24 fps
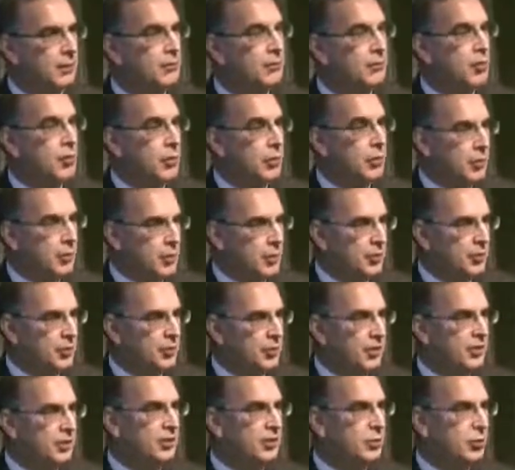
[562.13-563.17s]
From 3%
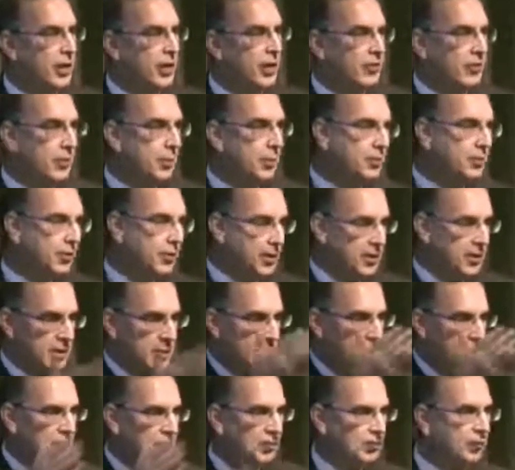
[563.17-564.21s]
to 25%,
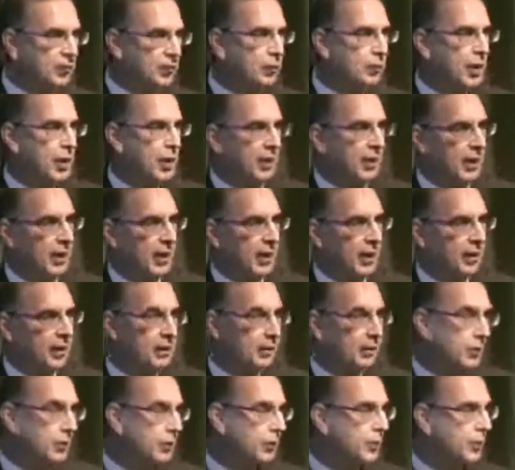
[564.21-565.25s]
Jerry says is probably higher.
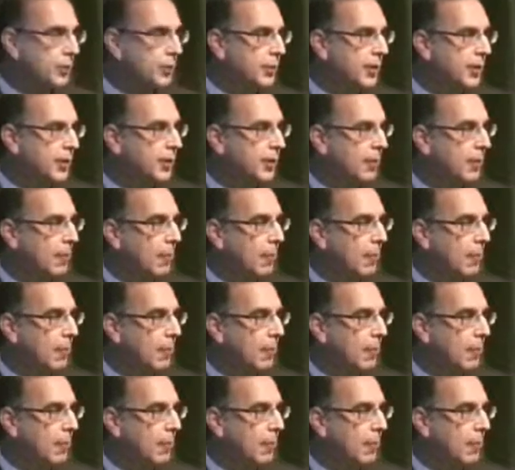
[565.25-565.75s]
Could be.